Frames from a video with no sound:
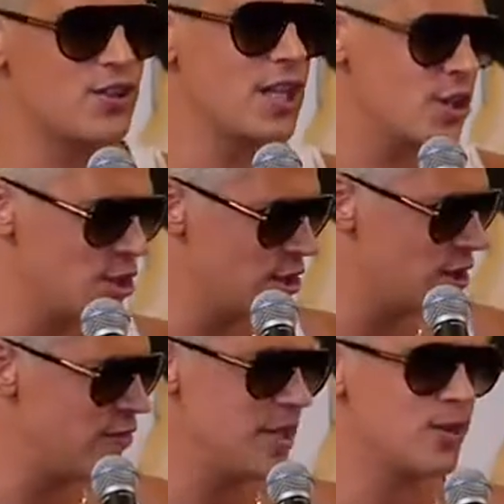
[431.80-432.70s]

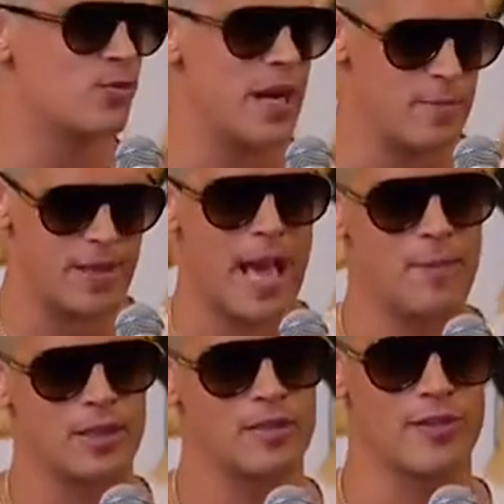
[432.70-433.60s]
distinction of being the rape
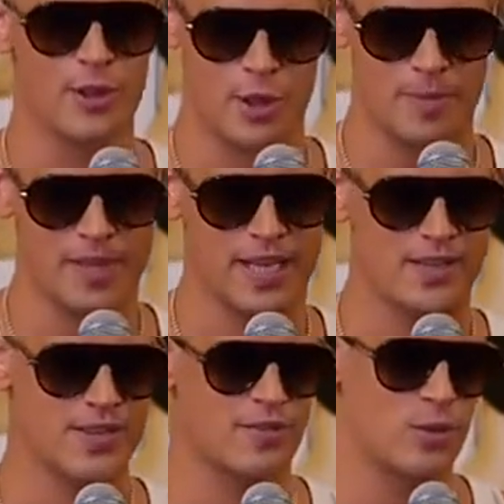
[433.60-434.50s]
capital of Europe,
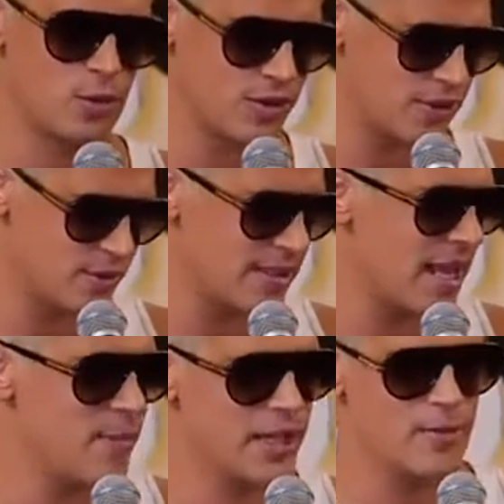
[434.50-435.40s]
thanks, of course, to
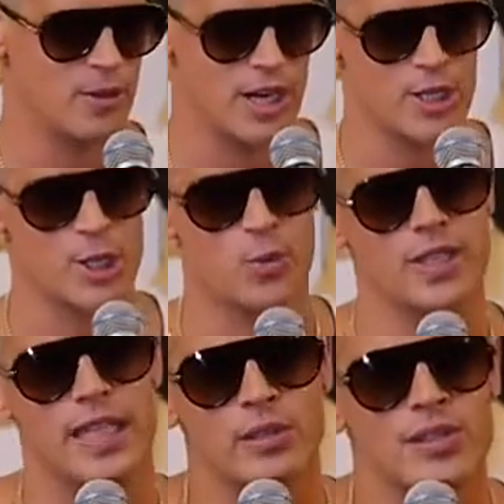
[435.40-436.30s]
Islamic immigration,
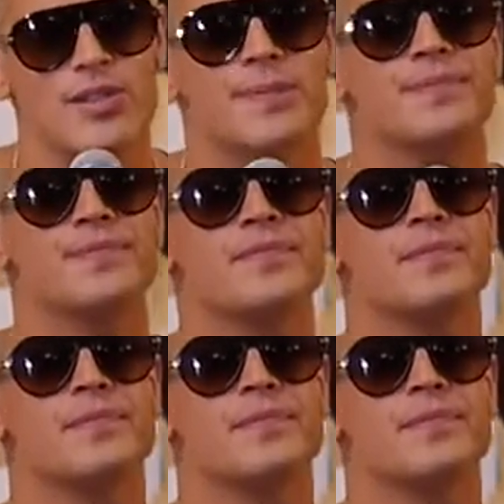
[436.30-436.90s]
what else?